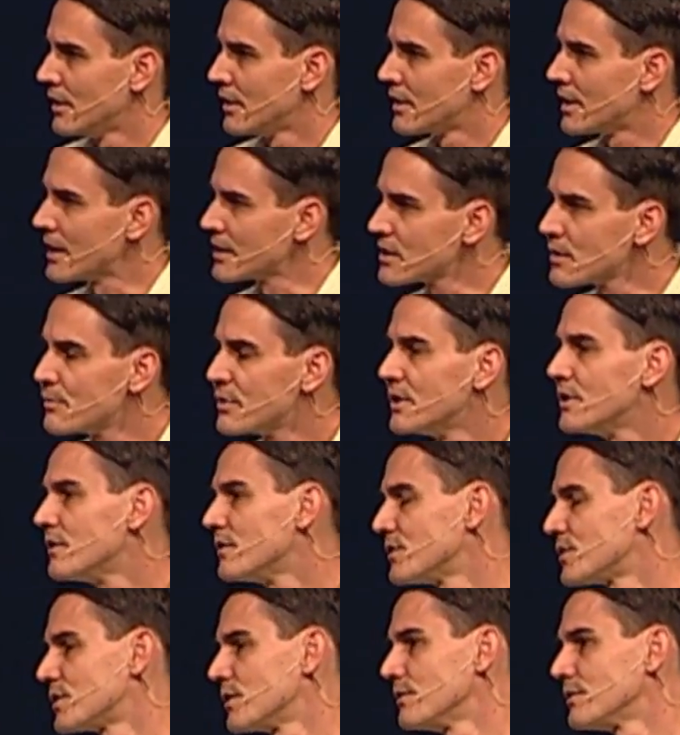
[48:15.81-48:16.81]
Guys, I've been in
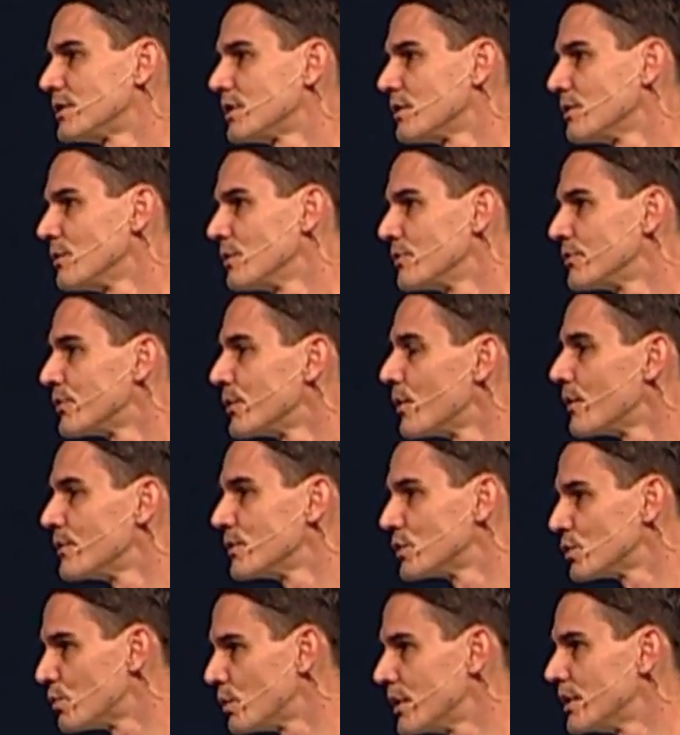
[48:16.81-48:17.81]
the service of the Lord for over
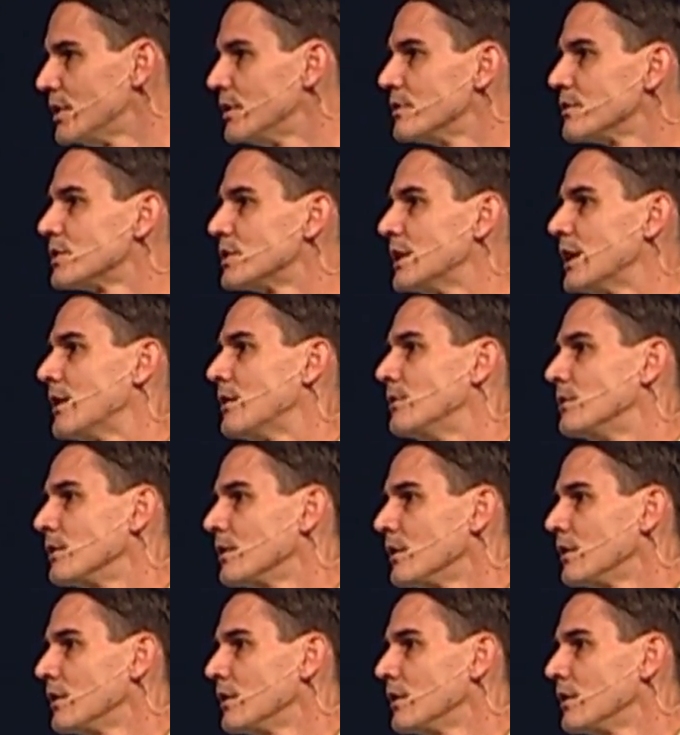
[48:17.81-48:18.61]
20 years now.